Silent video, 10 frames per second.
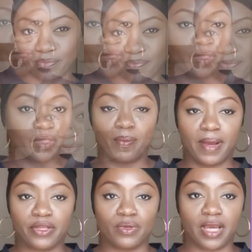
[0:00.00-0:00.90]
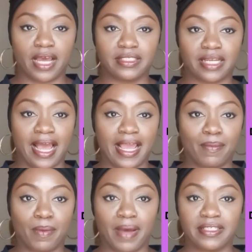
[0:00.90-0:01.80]
want to remind you guys that I am
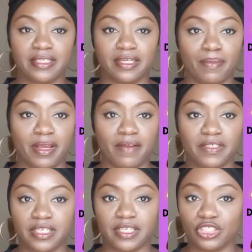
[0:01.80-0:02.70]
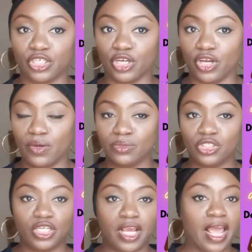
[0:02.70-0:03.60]
a mindset and manifestation
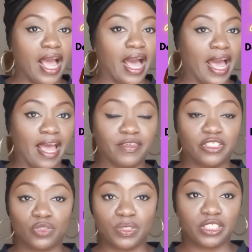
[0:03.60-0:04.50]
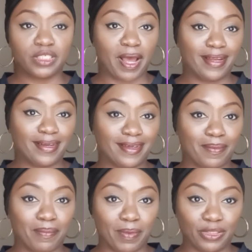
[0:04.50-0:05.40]
coach. I have a Sweet Spot
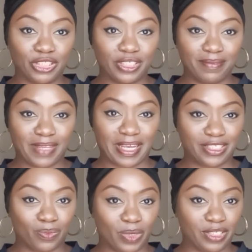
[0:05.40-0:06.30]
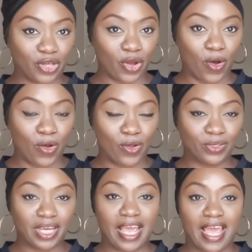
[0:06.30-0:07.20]
membership, that's what it's called.
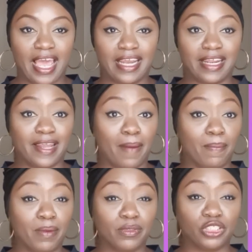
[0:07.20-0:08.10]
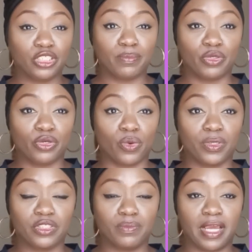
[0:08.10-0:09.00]
And in that membership, you're going
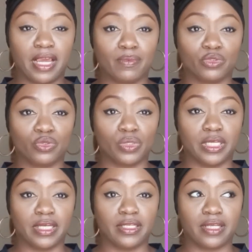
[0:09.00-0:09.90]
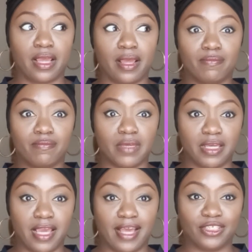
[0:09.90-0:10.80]
to be able to get me
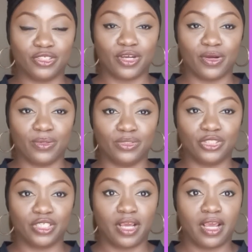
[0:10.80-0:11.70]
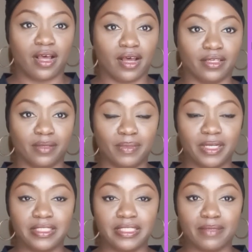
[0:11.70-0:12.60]
as your coach, unlimited
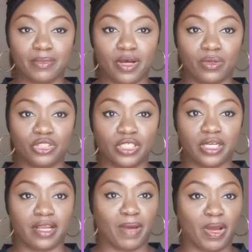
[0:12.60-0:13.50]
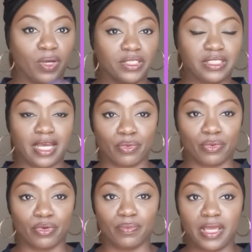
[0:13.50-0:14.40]
D M coaching in my WhatsApp
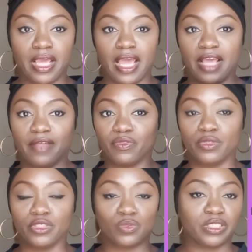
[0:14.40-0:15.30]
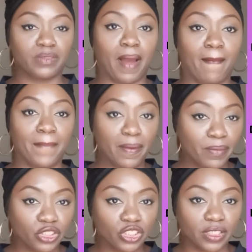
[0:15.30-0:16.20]
group, and through the Sweet Spot
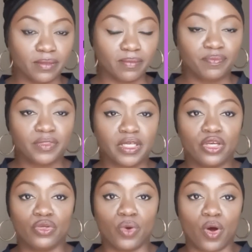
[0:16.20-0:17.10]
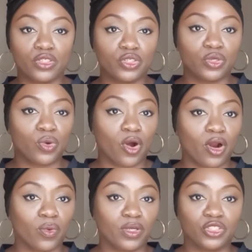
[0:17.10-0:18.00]
membership, you also are
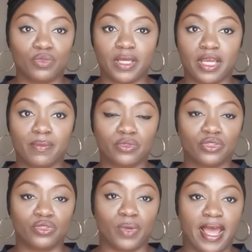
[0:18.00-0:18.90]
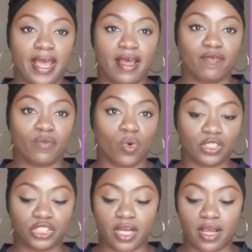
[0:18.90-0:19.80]
going to be able to have
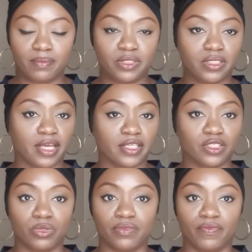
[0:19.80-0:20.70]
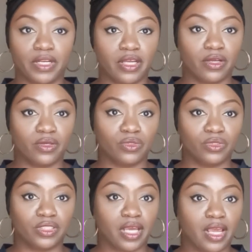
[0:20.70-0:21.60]
workshops, exclusive
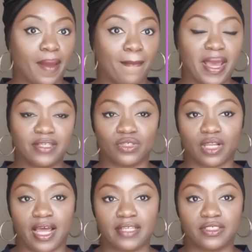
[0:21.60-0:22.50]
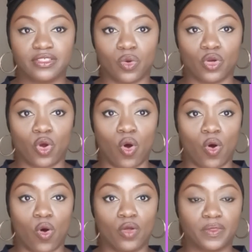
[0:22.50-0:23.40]
videos, masterclasses on
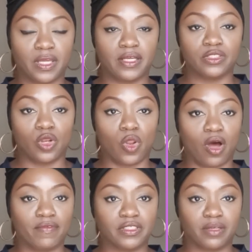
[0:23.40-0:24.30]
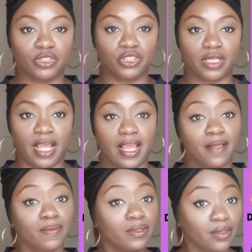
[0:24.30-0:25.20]
all things Law of Assumption
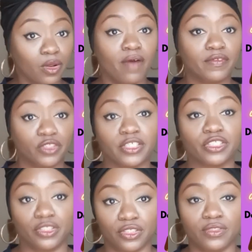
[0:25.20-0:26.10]
and the Law of Attraction too.